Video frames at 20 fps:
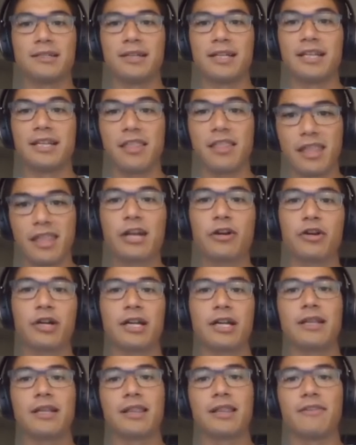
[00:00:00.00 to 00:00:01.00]
in
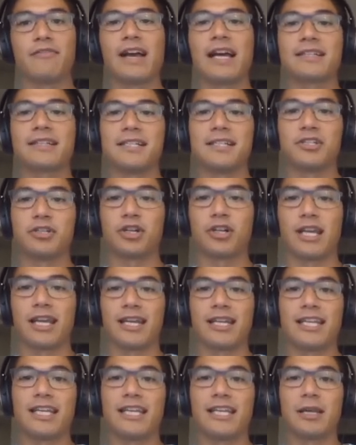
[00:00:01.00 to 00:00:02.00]
theory, the vaccines are
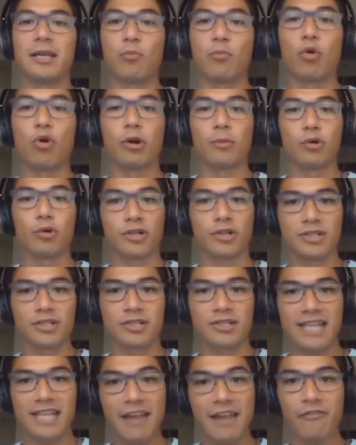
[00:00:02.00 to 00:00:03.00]
getting more and more
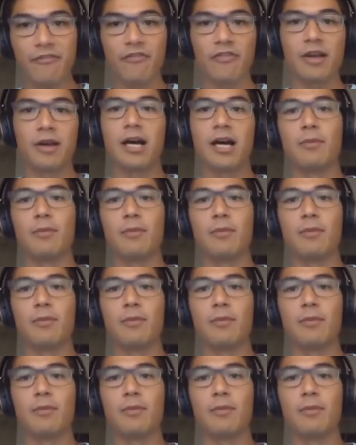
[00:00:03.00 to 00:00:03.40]
safe,